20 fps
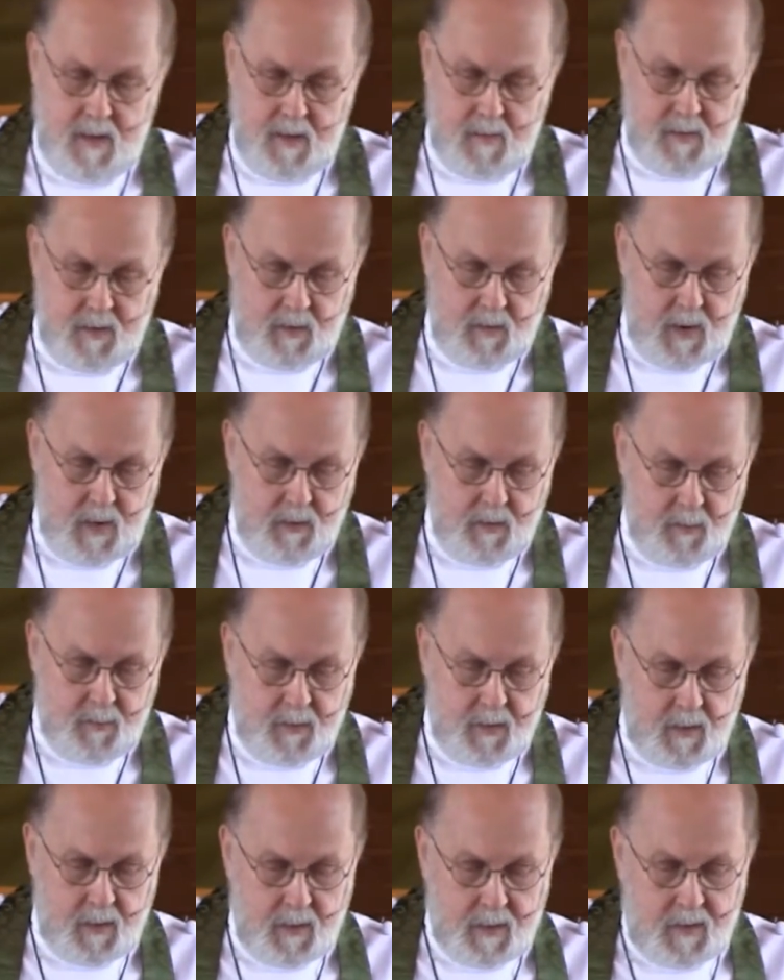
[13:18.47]
but rather
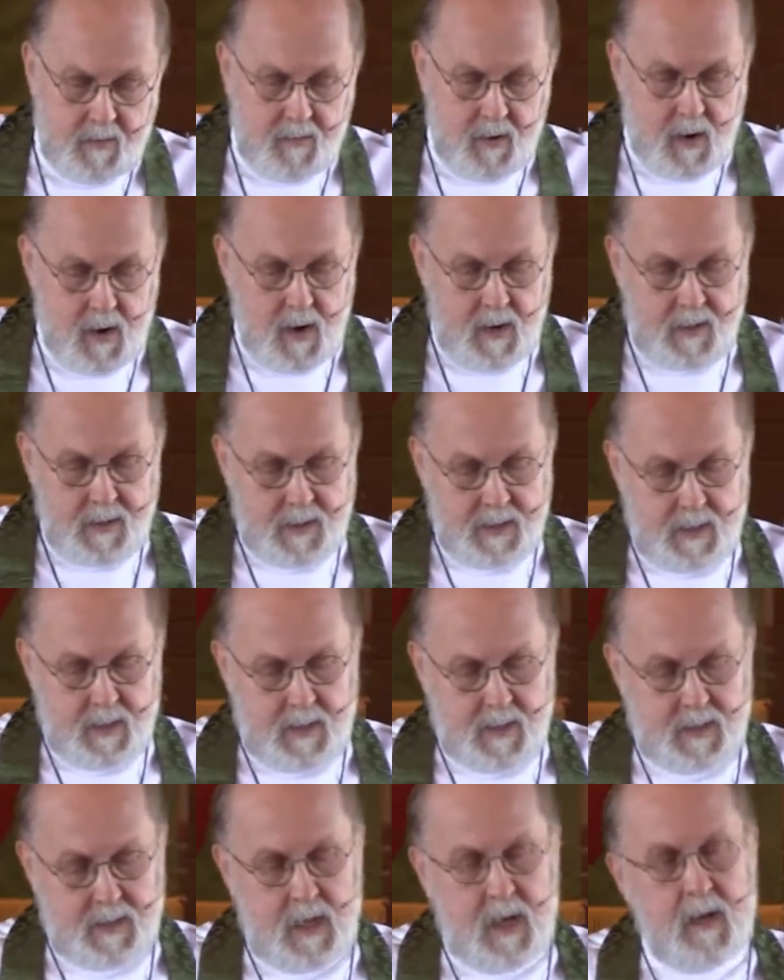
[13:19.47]
purity of heart is an
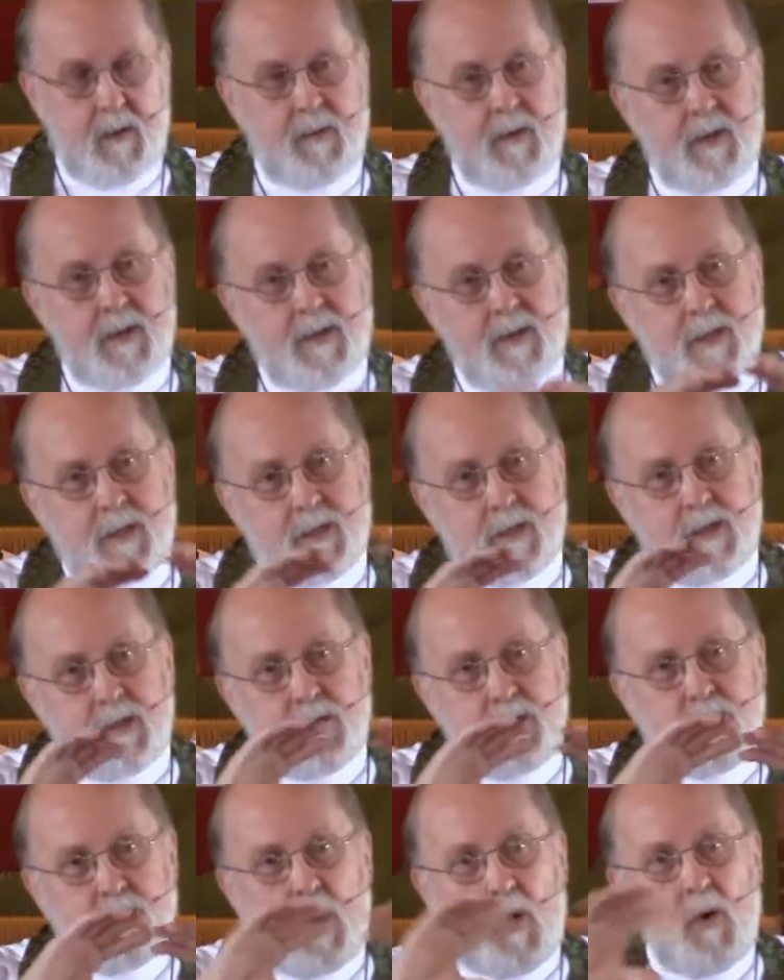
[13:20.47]
integrity that's just
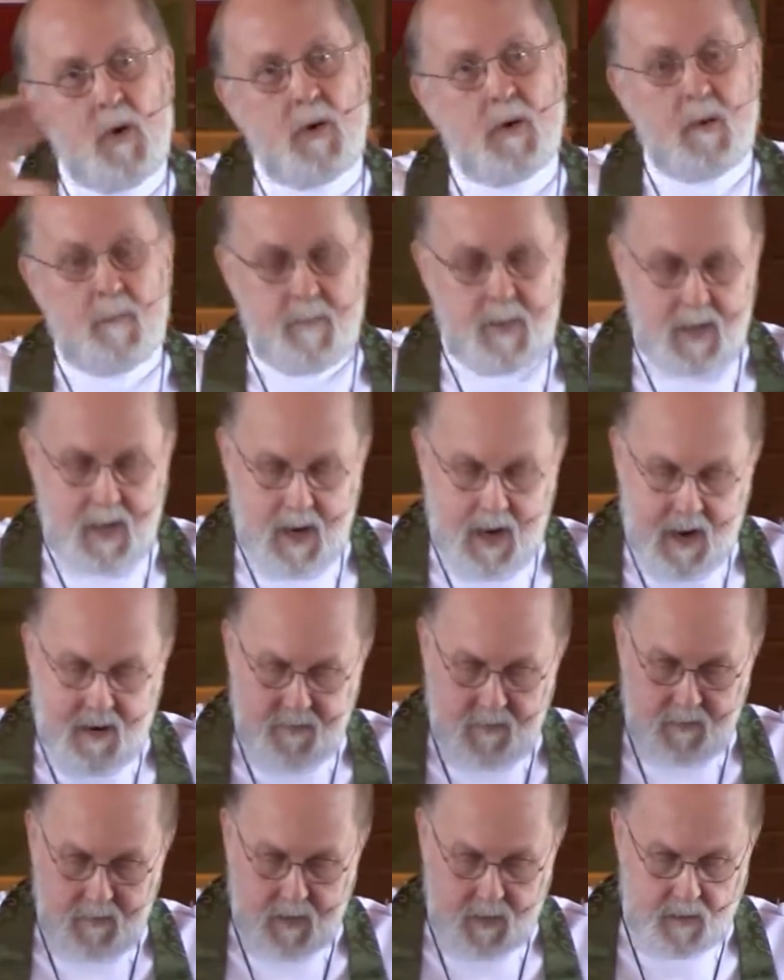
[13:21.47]
shown on
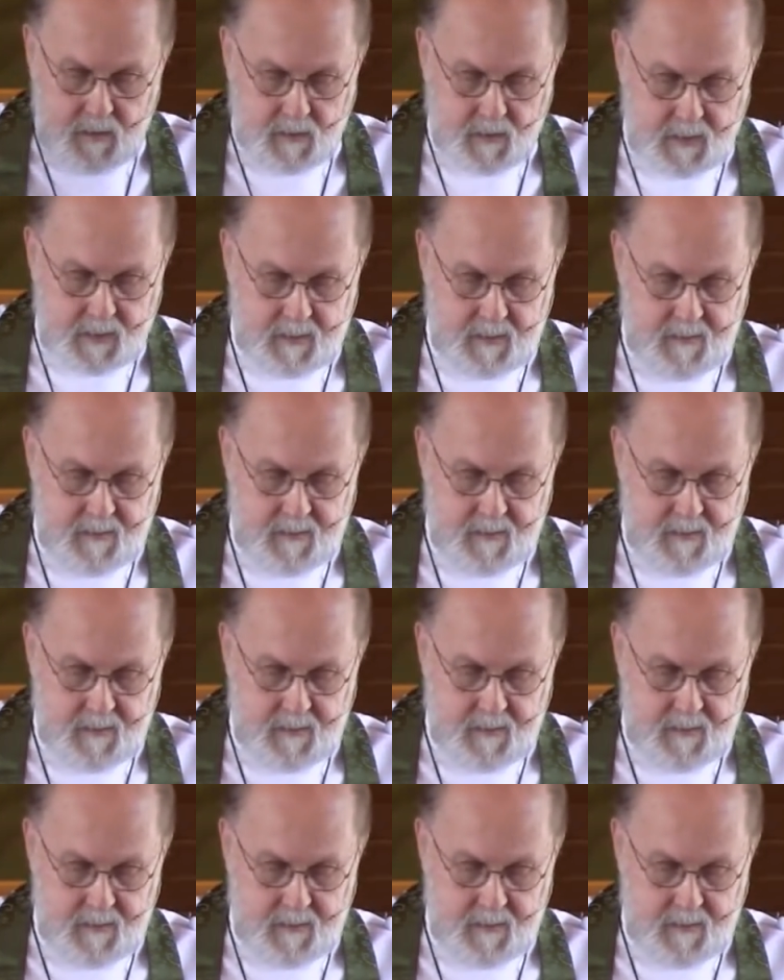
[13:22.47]
behalf of others.